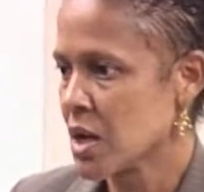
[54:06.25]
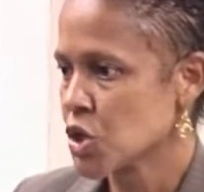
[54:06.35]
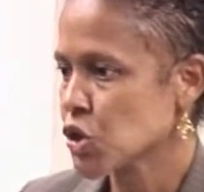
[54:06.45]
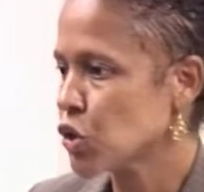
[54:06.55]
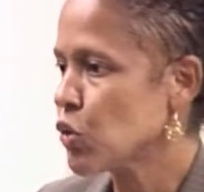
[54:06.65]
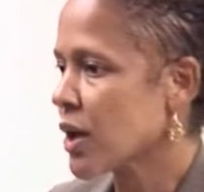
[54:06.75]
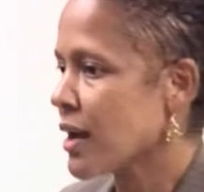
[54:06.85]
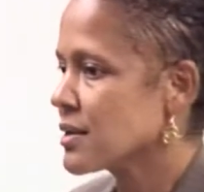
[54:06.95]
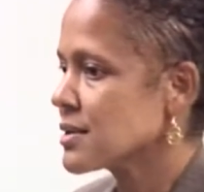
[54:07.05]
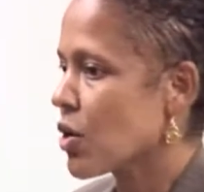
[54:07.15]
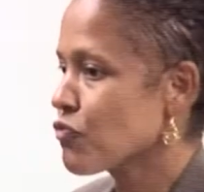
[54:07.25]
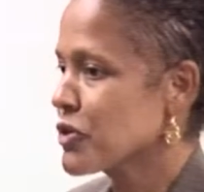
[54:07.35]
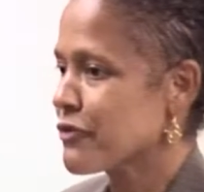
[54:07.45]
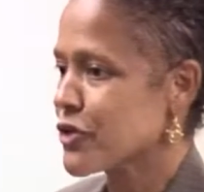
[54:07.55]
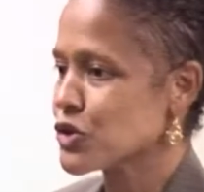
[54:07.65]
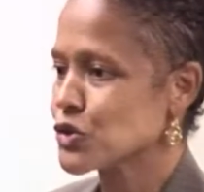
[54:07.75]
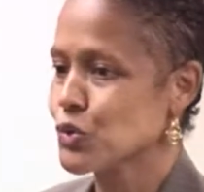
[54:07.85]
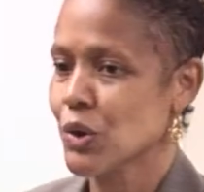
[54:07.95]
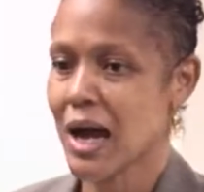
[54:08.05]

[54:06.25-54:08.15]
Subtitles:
So you can refer to